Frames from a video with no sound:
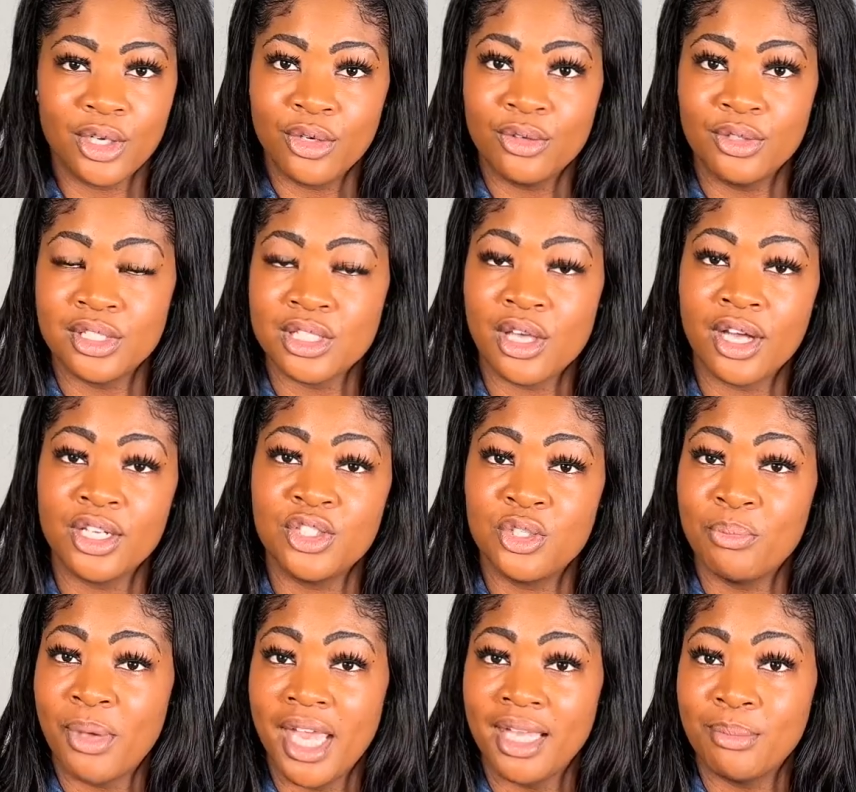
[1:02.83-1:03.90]
As long as you
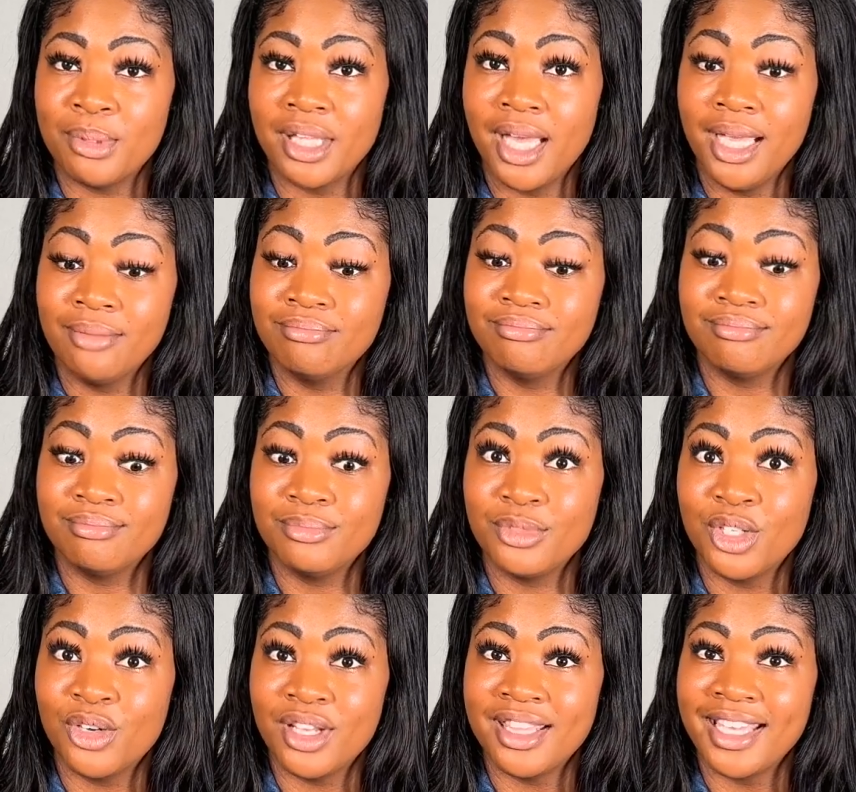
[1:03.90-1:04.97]
pay to play,
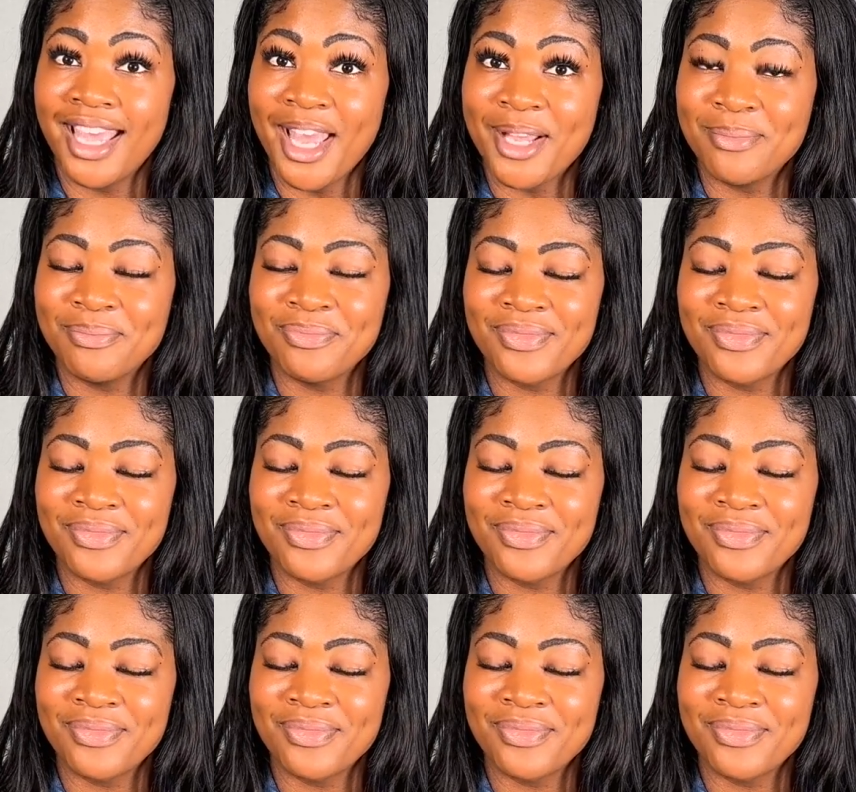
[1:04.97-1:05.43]
you're in the game.